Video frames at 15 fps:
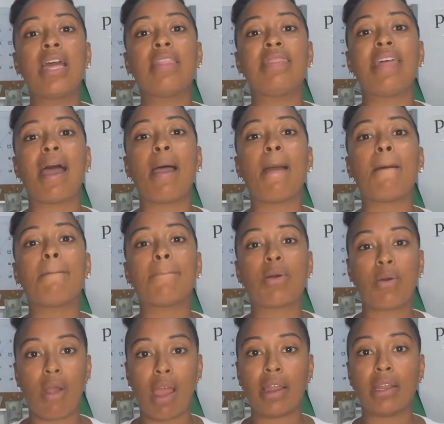that
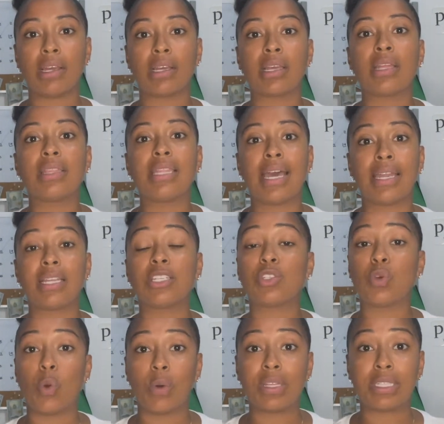product that is
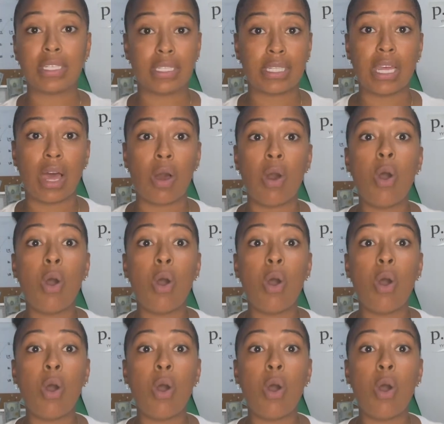going to sell,